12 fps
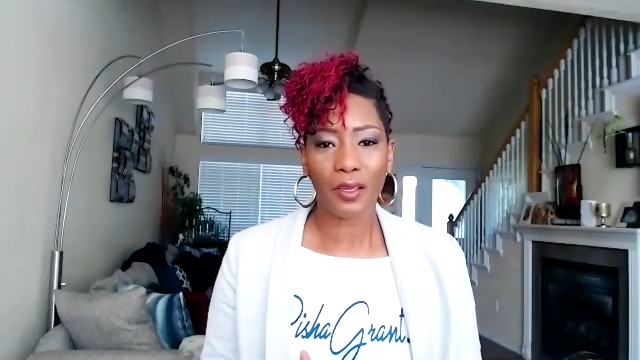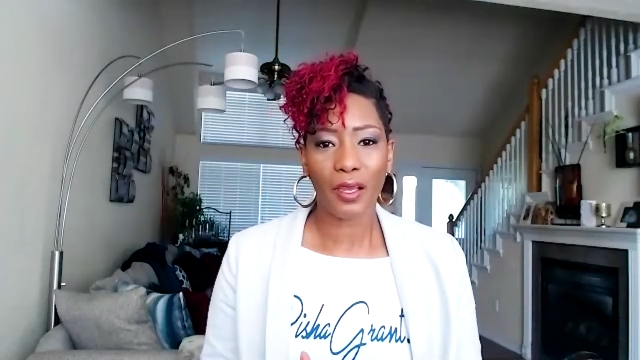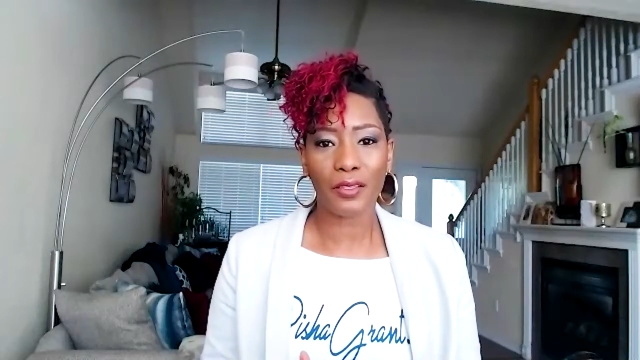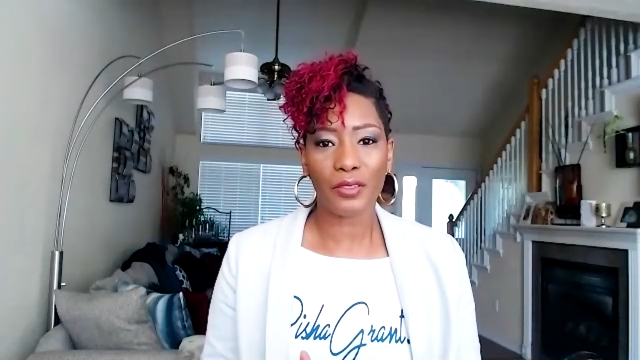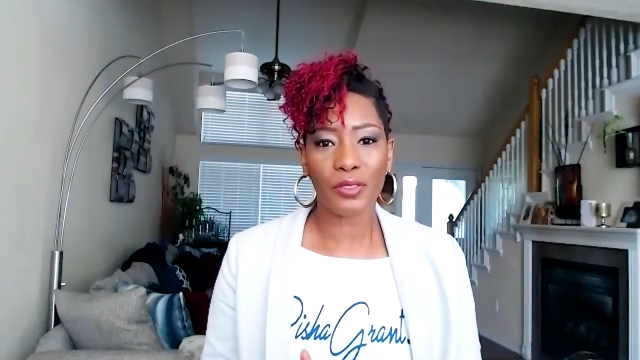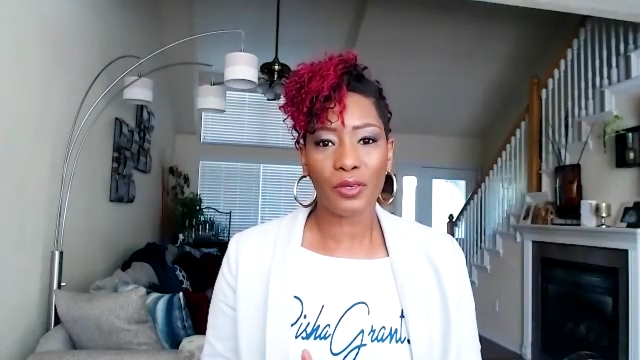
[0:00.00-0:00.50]

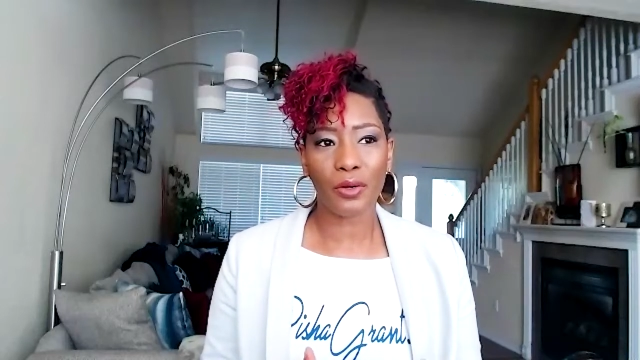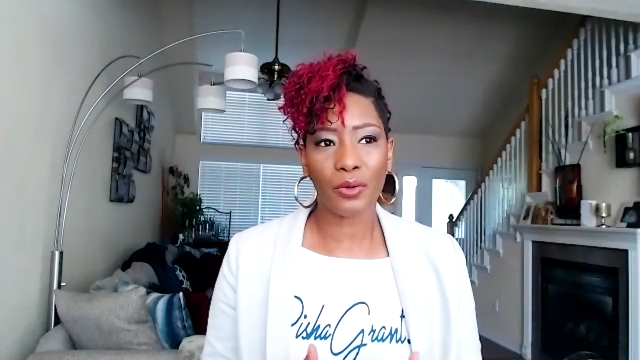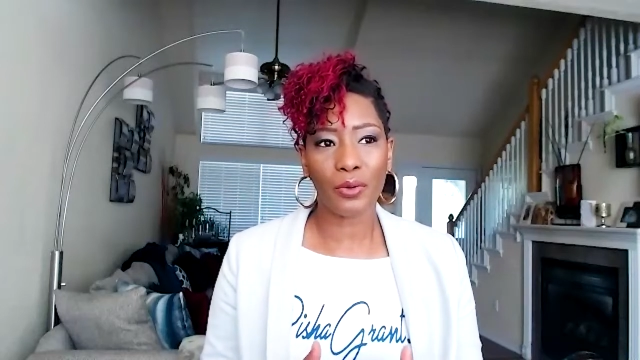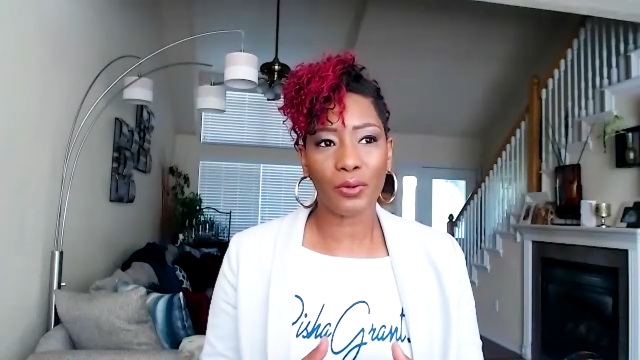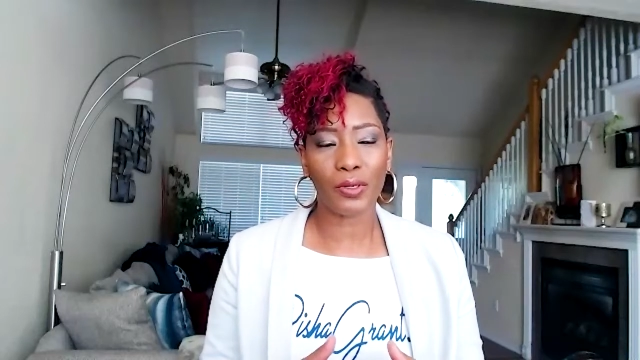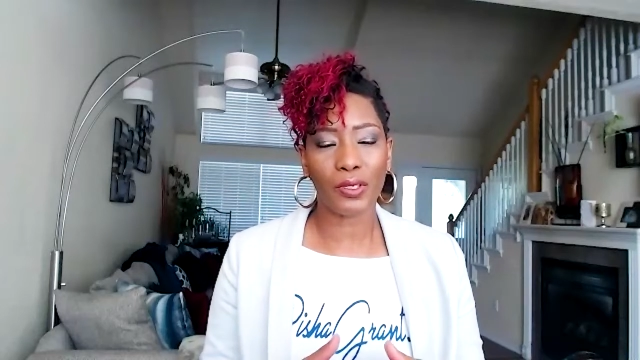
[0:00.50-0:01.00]
and
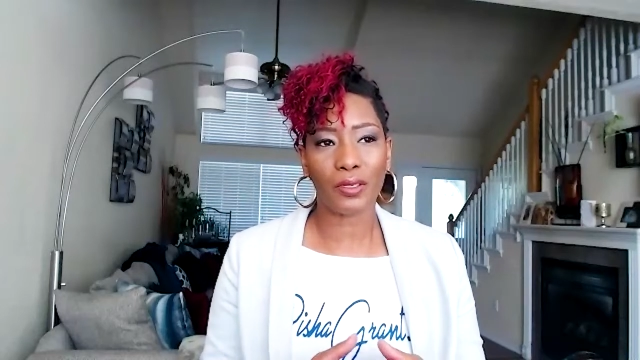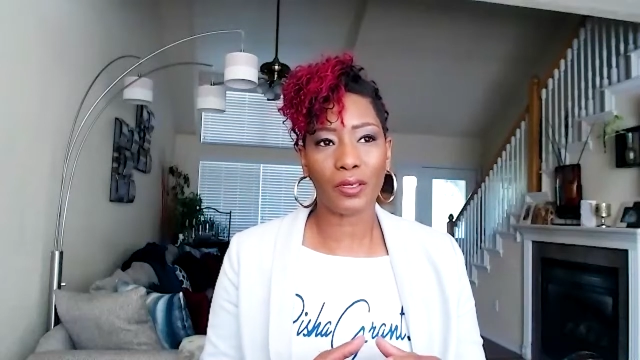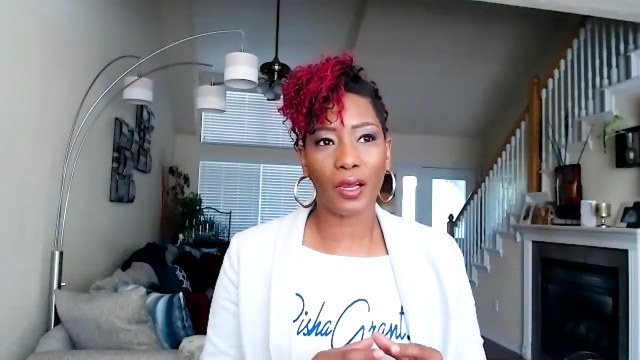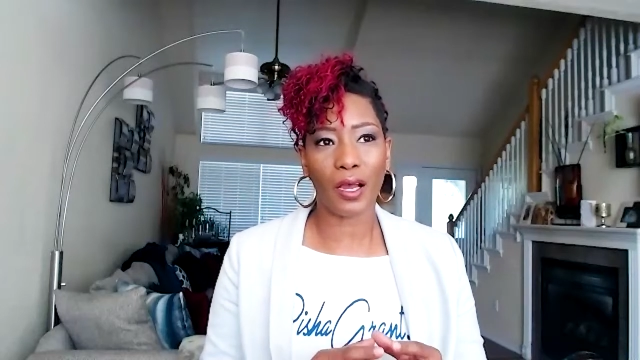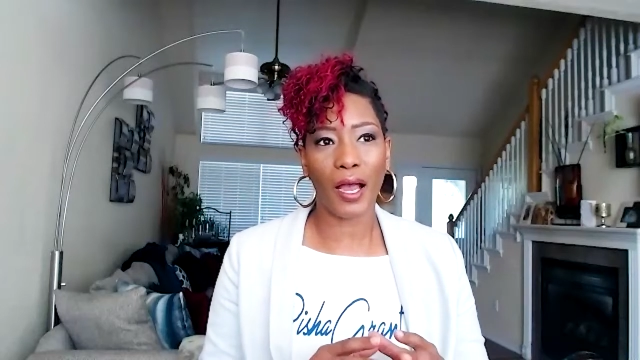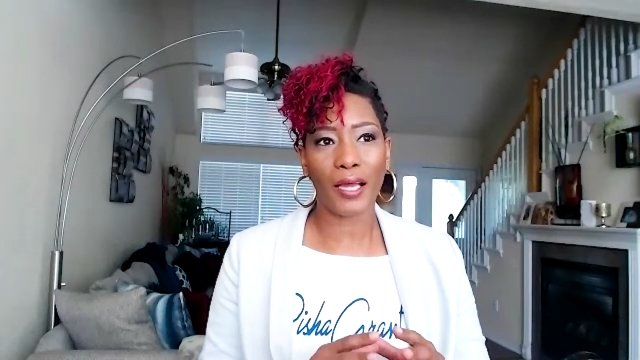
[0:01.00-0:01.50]
so
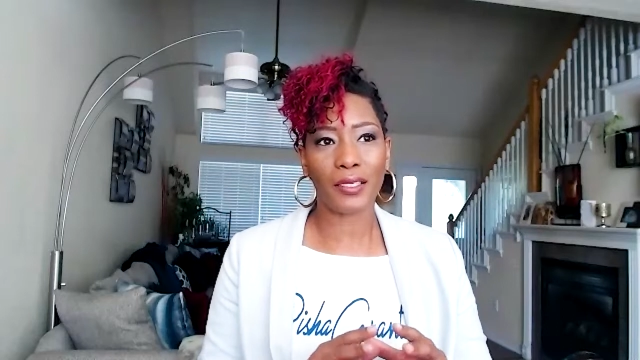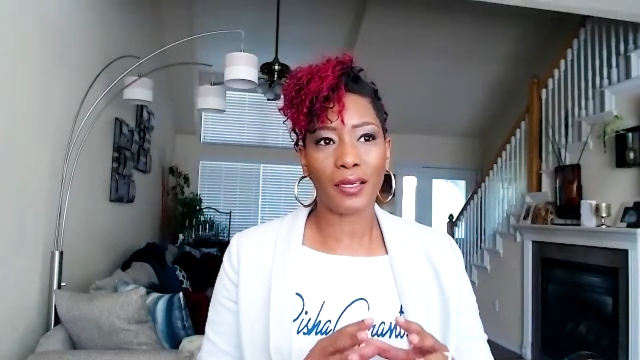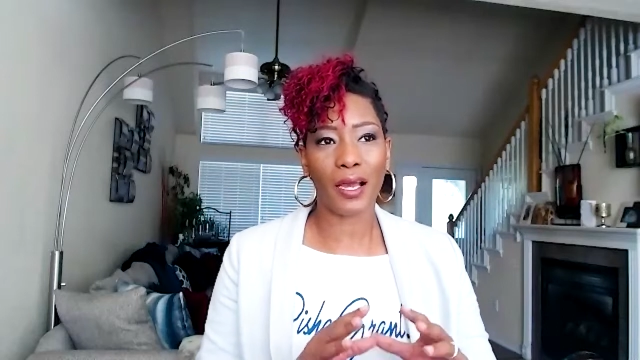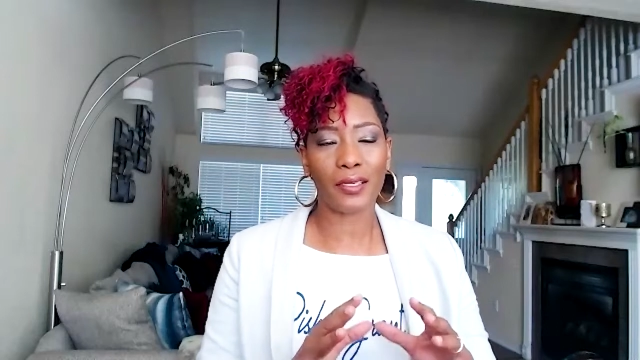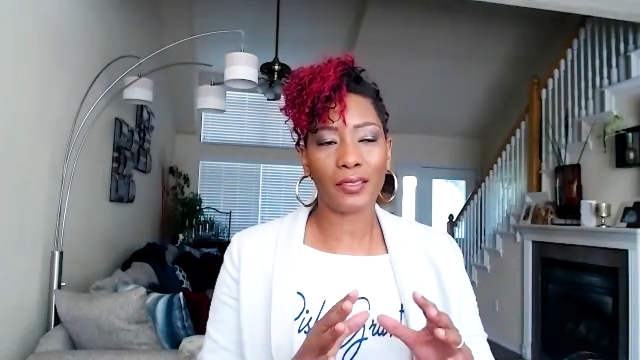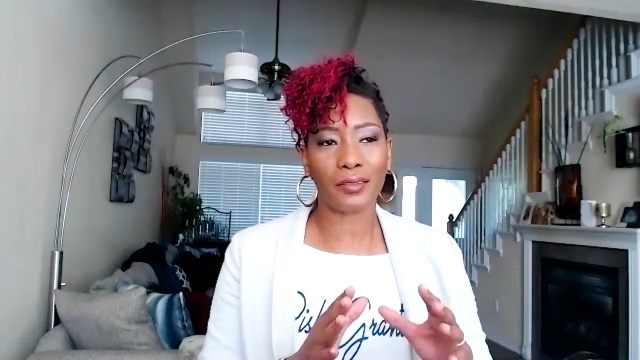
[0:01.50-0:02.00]
i
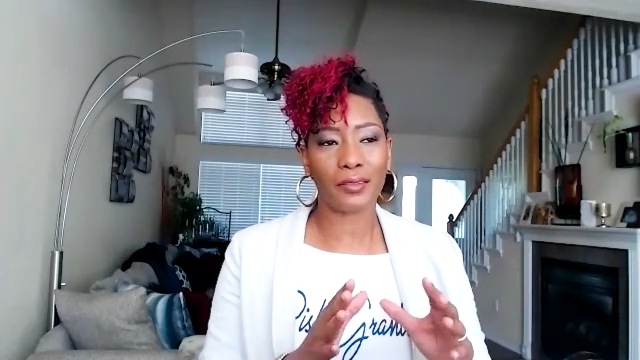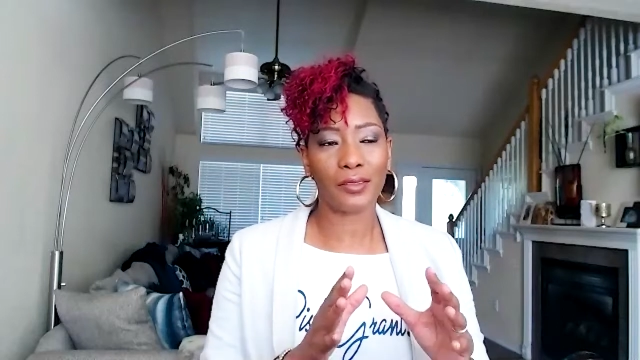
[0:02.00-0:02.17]
i